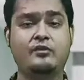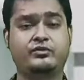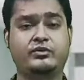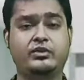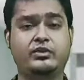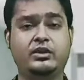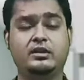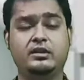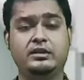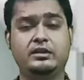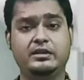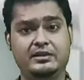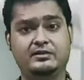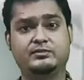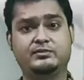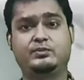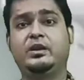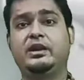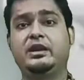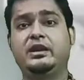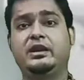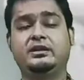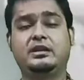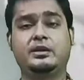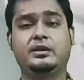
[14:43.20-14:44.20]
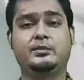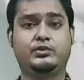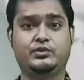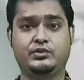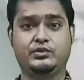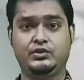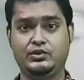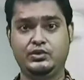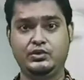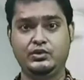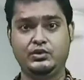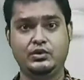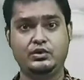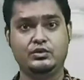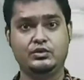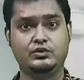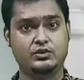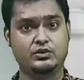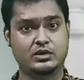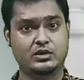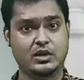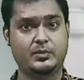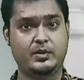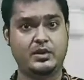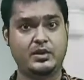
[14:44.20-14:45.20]
After explaining the procedure
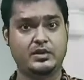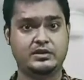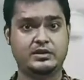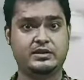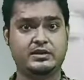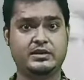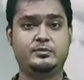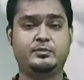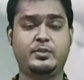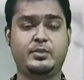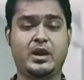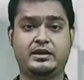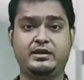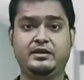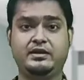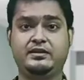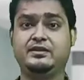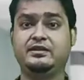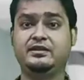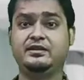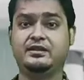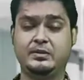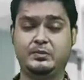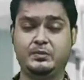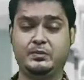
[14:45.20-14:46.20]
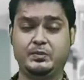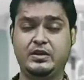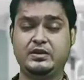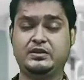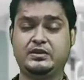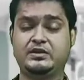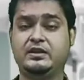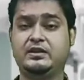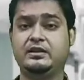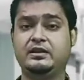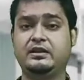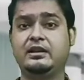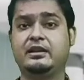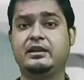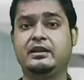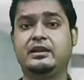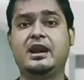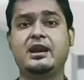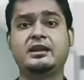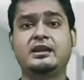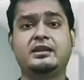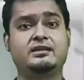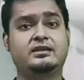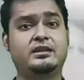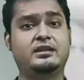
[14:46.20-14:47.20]
to the patient and practicing the patient
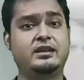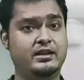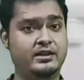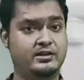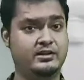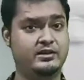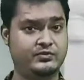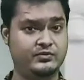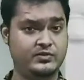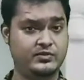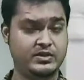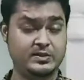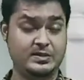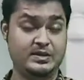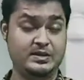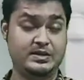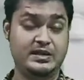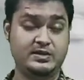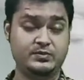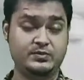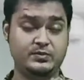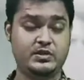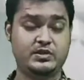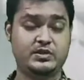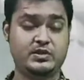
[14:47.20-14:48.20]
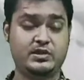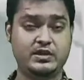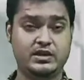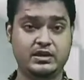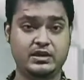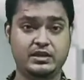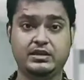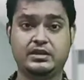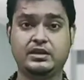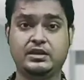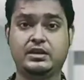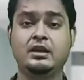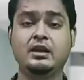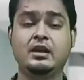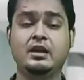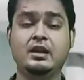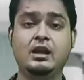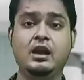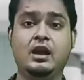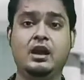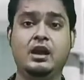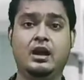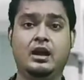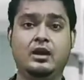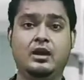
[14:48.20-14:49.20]
regarding the respiratory breathing,
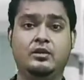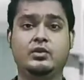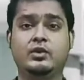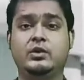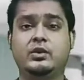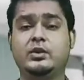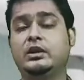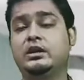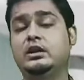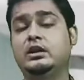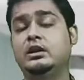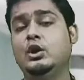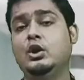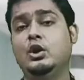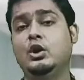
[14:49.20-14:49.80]
we